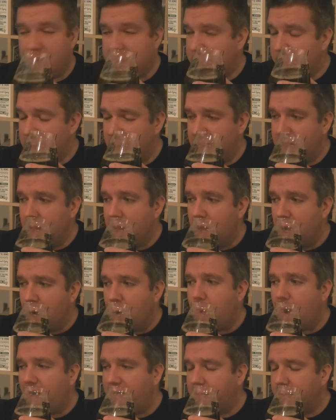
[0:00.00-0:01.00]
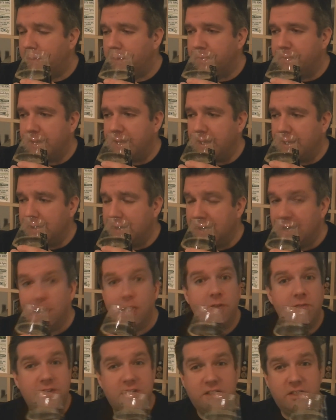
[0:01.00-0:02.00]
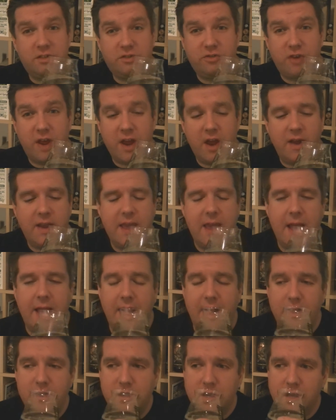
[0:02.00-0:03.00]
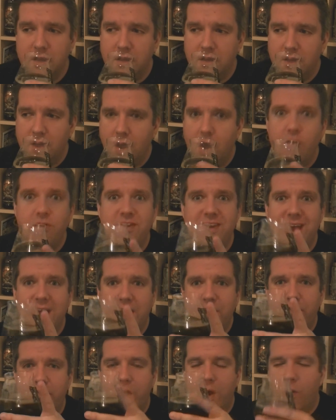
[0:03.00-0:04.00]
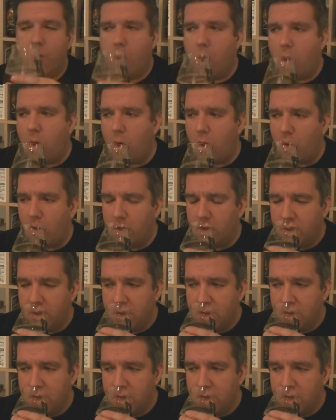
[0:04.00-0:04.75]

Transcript: It's really quaffable beer. i love to try it on keg actually, on nitro, ho ho.